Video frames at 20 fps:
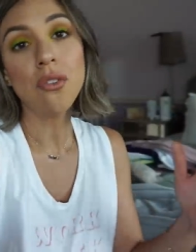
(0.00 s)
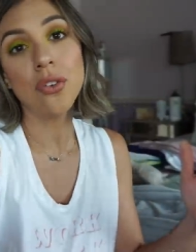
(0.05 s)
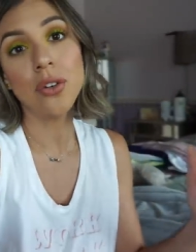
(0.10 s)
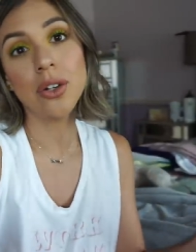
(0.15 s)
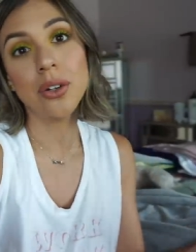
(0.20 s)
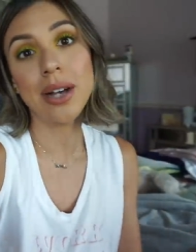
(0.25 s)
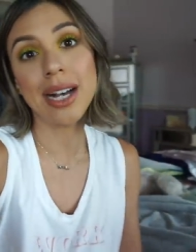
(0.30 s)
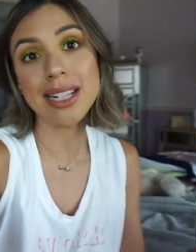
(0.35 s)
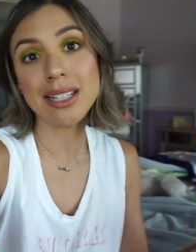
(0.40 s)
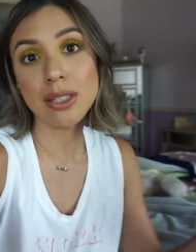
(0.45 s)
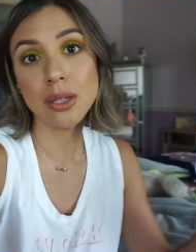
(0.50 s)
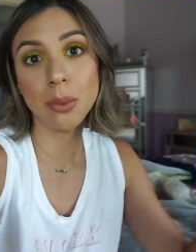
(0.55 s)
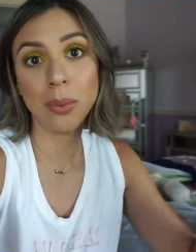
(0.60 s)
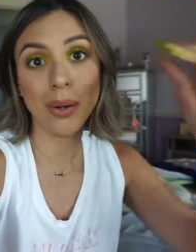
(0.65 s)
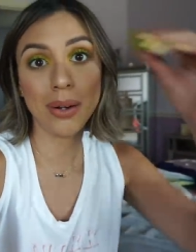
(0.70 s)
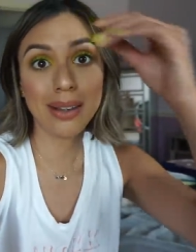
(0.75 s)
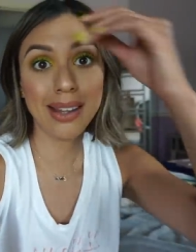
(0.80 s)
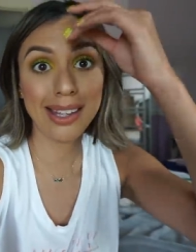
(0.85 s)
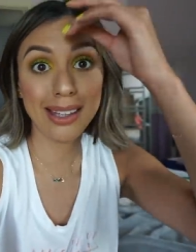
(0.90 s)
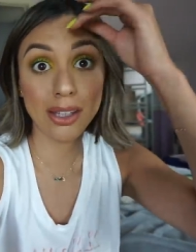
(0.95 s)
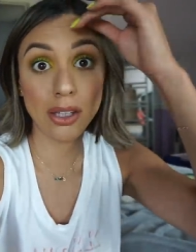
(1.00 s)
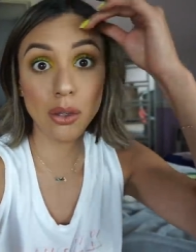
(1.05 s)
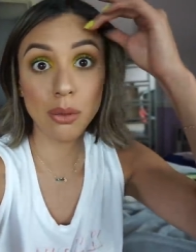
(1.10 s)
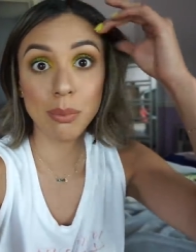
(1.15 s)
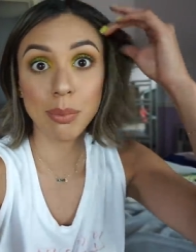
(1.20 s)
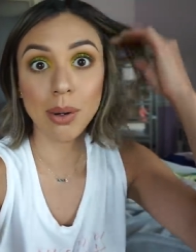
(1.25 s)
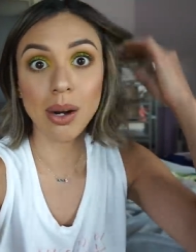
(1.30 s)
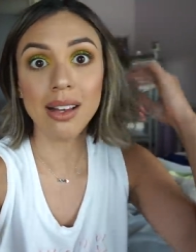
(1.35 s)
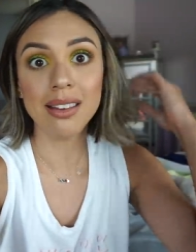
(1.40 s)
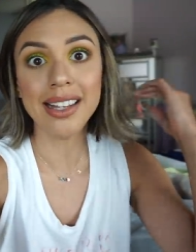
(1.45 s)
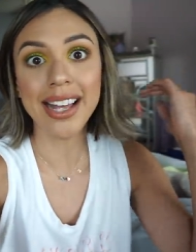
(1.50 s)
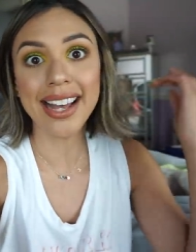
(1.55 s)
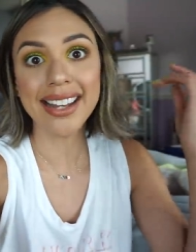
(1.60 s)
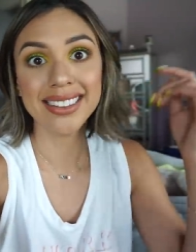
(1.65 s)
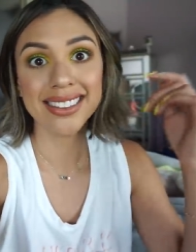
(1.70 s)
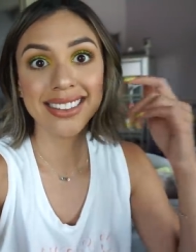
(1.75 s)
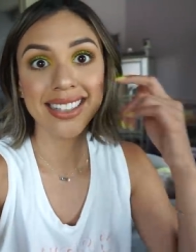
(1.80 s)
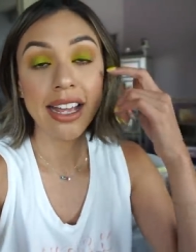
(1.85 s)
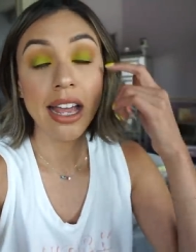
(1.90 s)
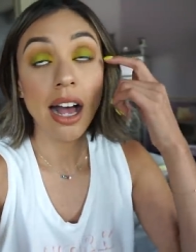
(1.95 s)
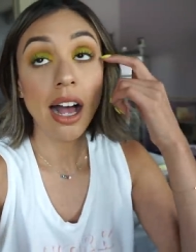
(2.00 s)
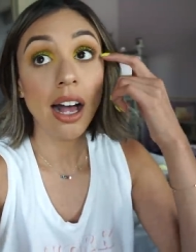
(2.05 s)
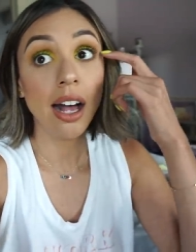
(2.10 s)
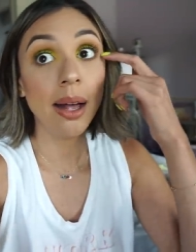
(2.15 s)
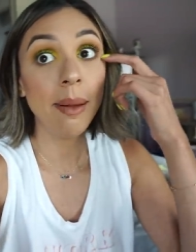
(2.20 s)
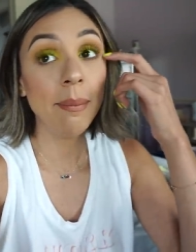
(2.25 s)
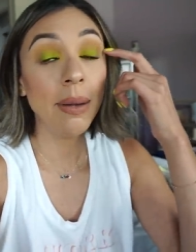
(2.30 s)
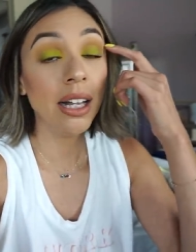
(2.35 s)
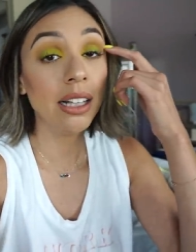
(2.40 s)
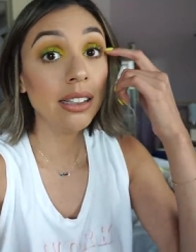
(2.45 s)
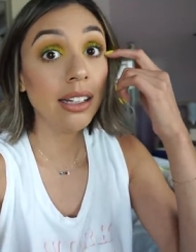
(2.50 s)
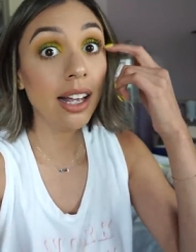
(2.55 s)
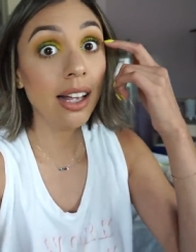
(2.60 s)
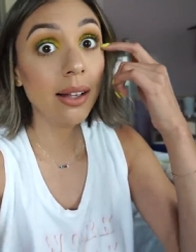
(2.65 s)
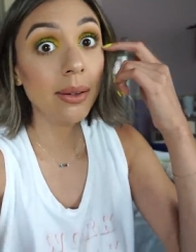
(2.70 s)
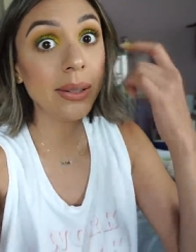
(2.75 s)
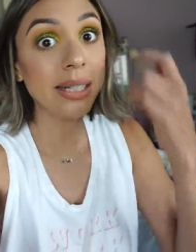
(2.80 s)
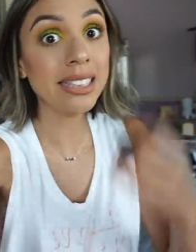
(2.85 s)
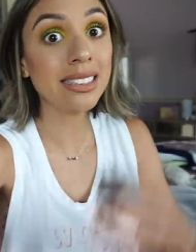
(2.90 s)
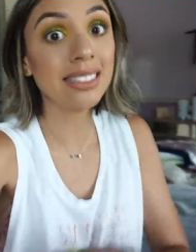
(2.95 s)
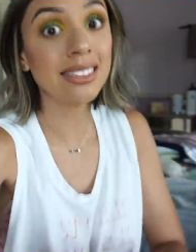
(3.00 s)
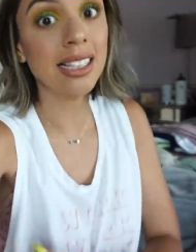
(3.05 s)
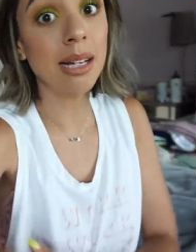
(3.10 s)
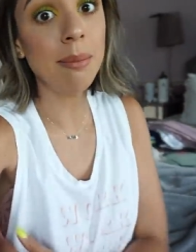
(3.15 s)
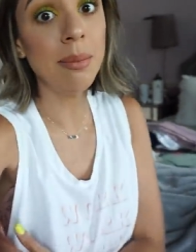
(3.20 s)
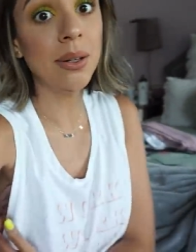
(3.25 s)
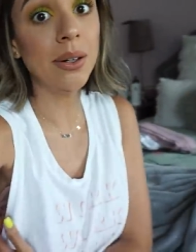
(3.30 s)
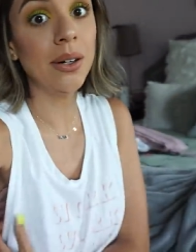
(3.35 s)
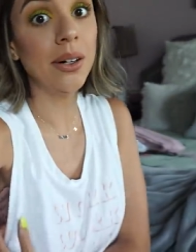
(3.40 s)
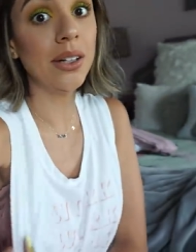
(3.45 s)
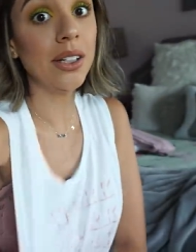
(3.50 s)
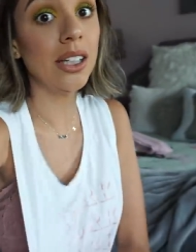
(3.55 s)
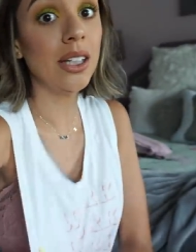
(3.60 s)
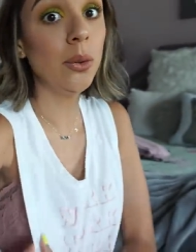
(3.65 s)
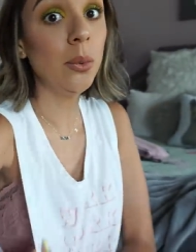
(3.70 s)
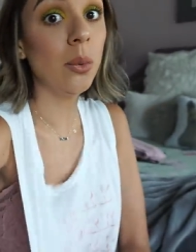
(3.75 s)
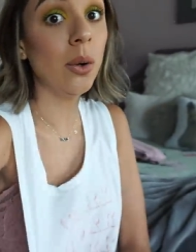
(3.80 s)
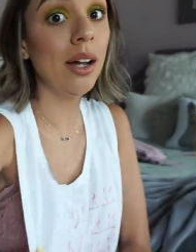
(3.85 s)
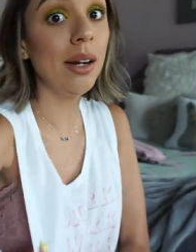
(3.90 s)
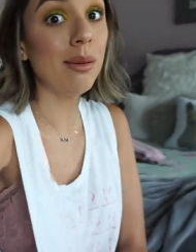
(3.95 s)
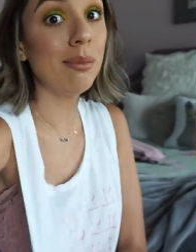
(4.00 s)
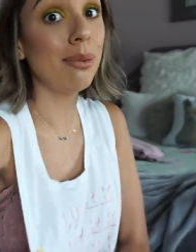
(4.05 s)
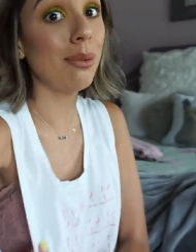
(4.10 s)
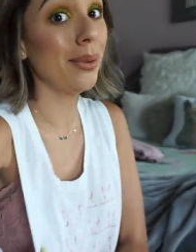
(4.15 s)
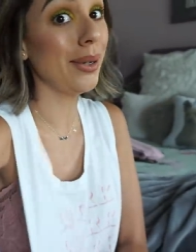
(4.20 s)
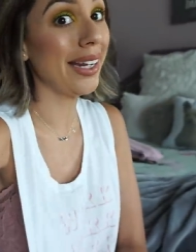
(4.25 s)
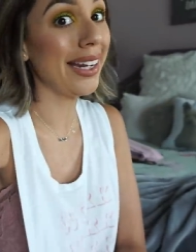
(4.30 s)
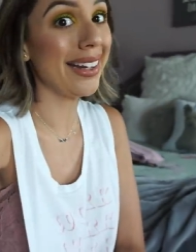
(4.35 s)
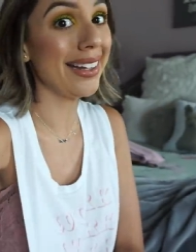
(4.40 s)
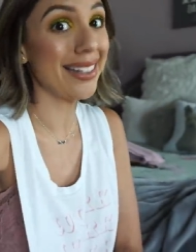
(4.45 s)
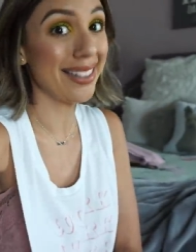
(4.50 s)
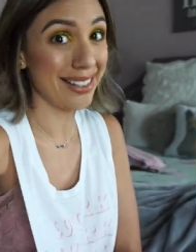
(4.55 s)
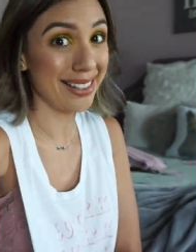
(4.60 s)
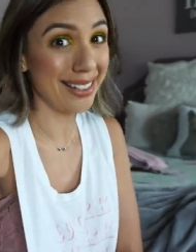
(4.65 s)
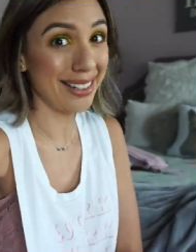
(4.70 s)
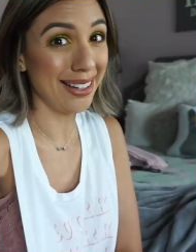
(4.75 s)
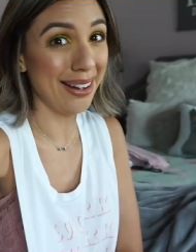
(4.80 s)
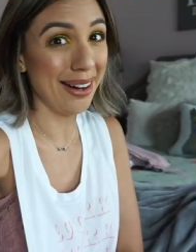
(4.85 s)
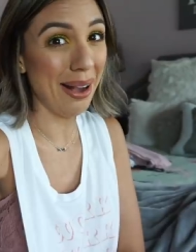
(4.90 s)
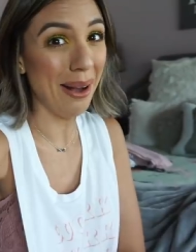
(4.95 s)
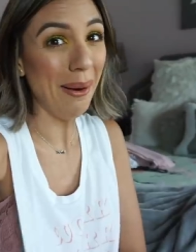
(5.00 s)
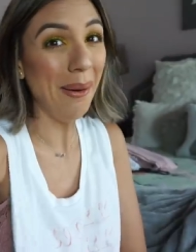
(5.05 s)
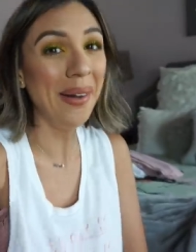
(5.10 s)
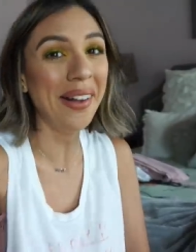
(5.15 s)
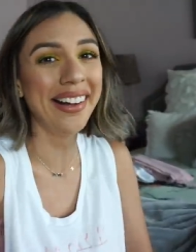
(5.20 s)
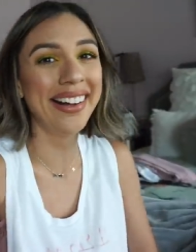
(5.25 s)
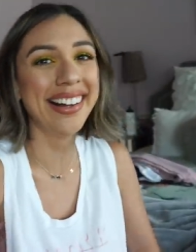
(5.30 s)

for you guys to wear like cute bralettes. Um, hello, it's summer, you want a breeze, you know?